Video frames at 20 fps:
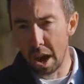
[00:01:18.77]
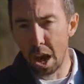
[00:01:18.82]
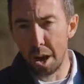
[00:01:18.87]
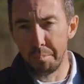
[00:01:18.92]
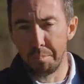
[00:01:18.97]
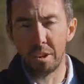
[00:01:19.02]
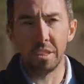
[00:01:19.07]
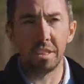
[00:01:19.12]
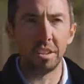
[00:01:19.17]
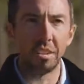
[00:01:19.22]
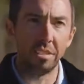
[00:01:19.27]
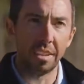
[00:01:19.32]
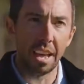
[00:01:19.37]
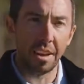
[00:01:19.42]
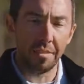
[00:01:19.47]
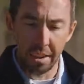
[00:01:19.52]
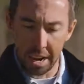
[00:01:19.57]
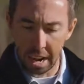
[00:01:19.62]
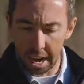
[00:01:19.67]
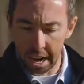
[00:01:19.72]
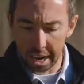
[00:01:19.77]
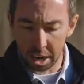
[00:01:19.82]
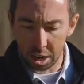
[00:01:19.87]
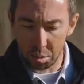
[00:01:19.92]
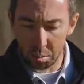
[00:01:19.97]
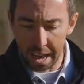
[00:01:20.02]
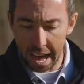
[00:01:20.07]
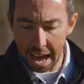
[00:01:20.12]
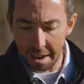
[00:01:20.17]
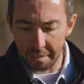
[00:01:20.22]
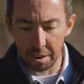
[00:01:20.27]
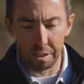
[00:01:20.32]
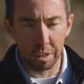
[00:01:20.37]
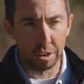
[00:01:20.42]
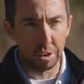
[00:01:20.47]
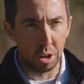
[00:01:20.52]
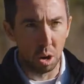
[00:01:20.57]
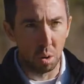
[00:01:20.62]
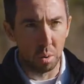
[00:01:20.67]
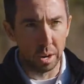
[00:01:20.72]
up to the 7 iron, we have it on the
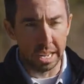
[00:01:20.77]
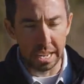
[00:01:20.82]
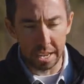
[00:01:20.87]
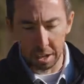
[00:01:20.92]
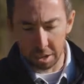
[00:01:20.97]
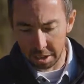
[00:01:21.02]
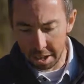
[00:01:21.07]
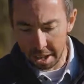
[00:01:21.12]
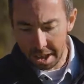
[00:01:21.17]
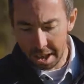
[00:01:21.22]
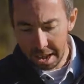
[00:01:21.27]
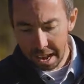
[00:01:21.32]
toe and heel.